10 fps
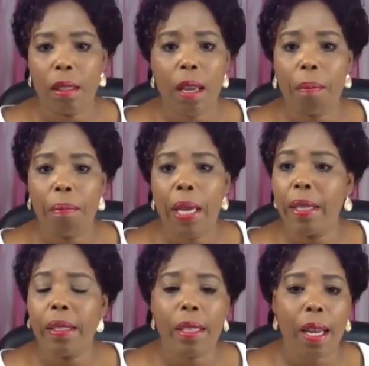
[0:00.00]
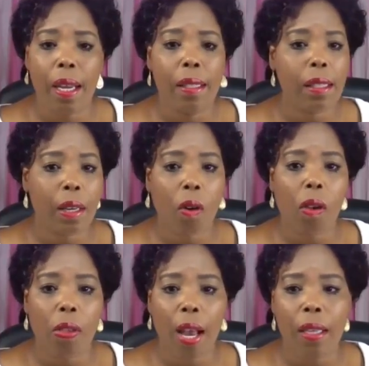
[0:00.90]
their maintenance and
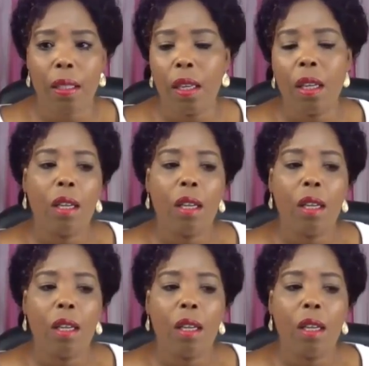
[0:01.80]
all that.